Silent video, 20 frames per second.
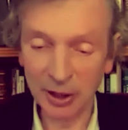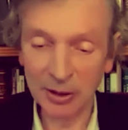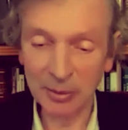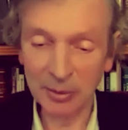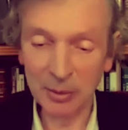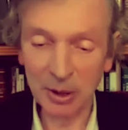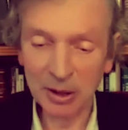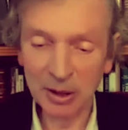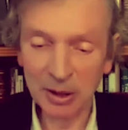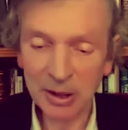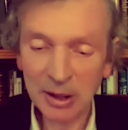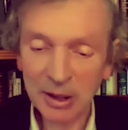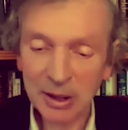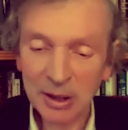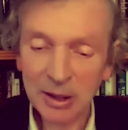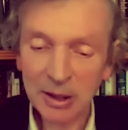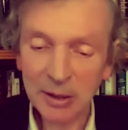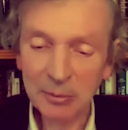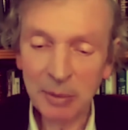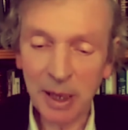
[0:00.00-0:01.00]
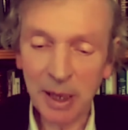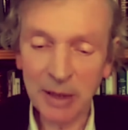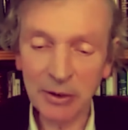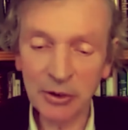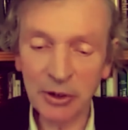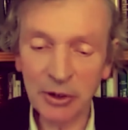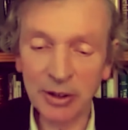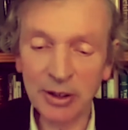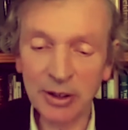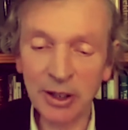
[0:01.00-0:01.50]
I mean,
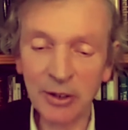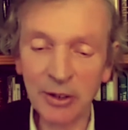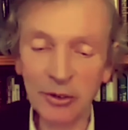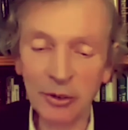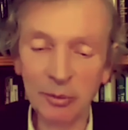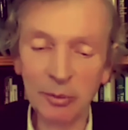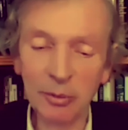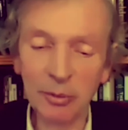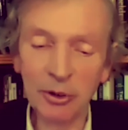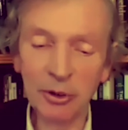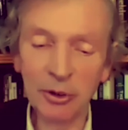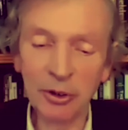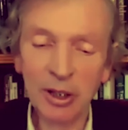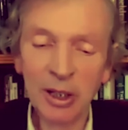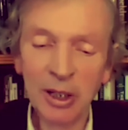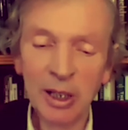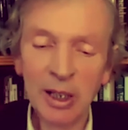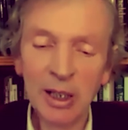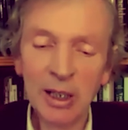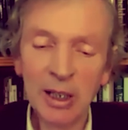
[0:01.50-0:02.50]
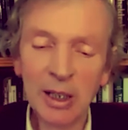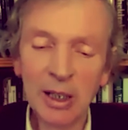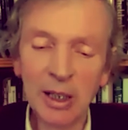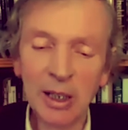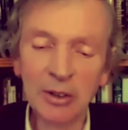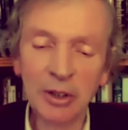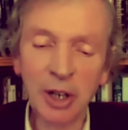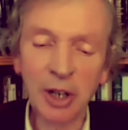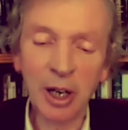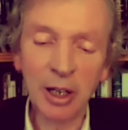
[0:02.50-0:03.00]
panpsychism was a, a
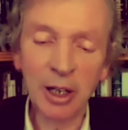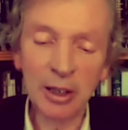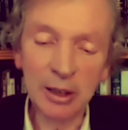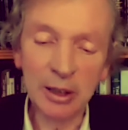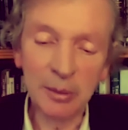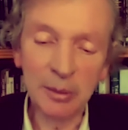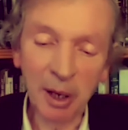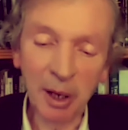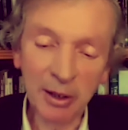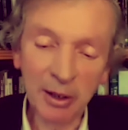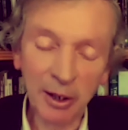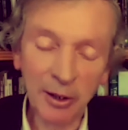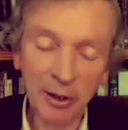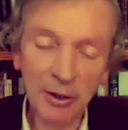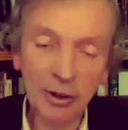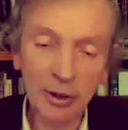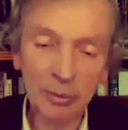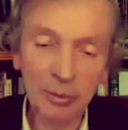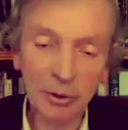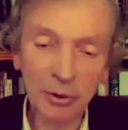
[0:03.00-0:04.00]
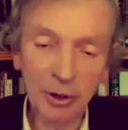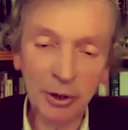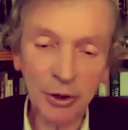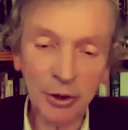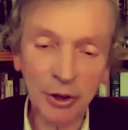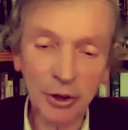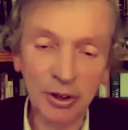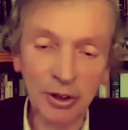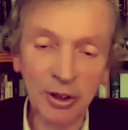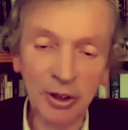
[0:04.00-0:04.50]
tiny minority
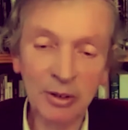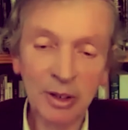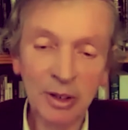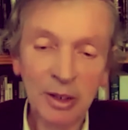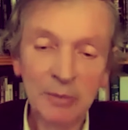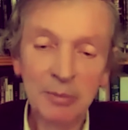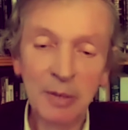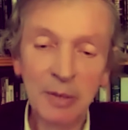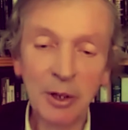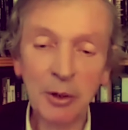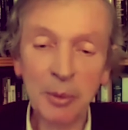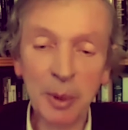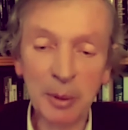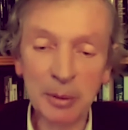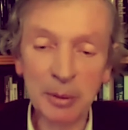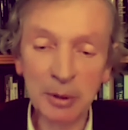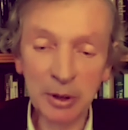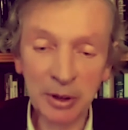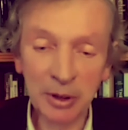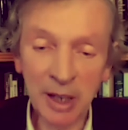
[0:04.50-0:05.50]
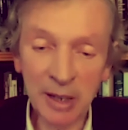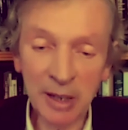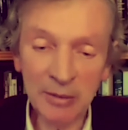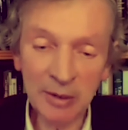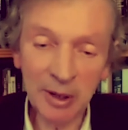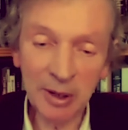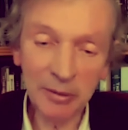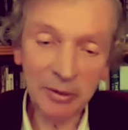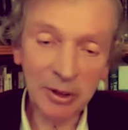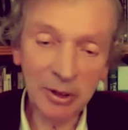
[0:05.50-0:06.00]
position, and most people had never
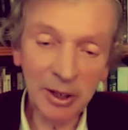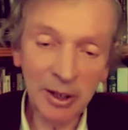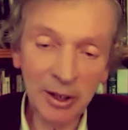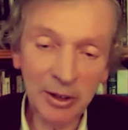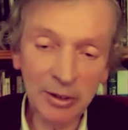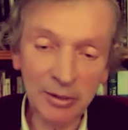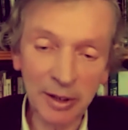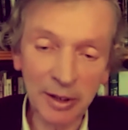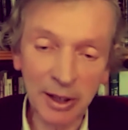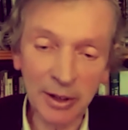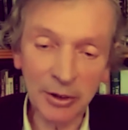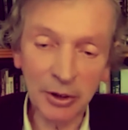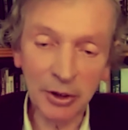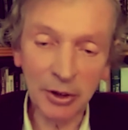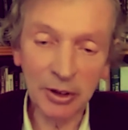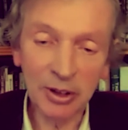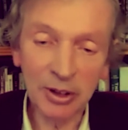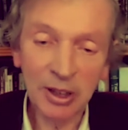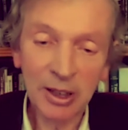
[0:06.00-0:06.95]
even heard of it. And